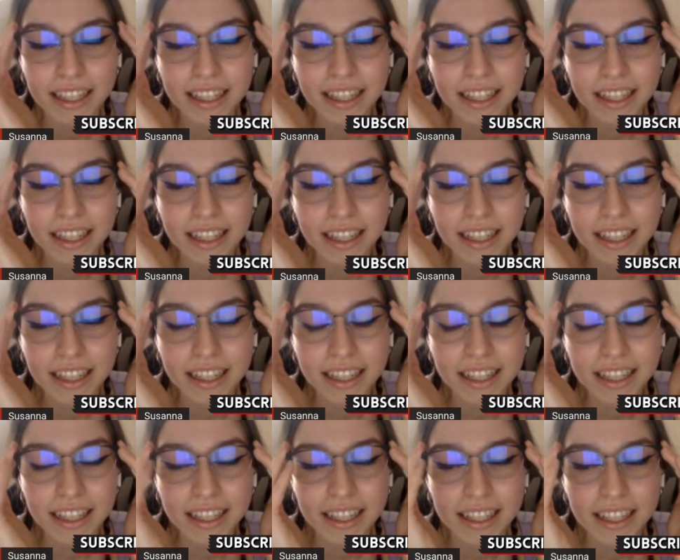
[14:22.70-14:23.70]

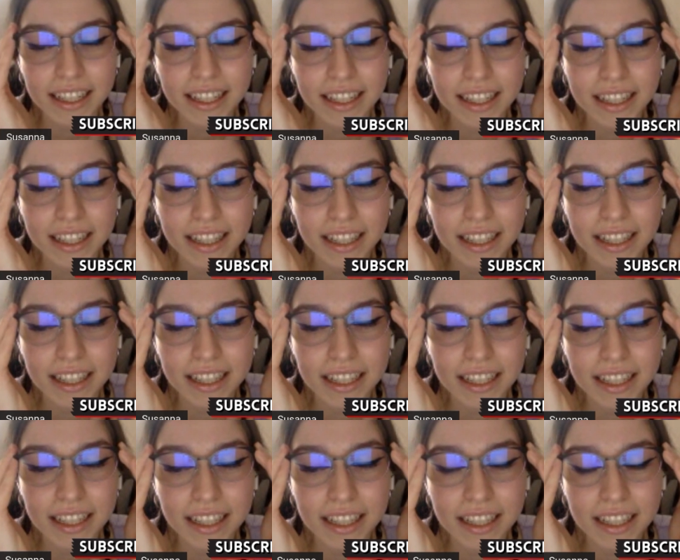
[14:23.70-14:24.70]

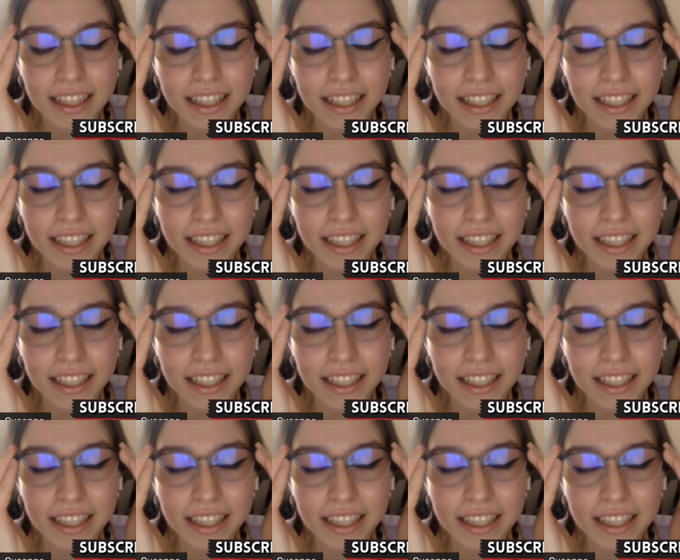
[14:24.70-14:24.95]
The person shown says nothing.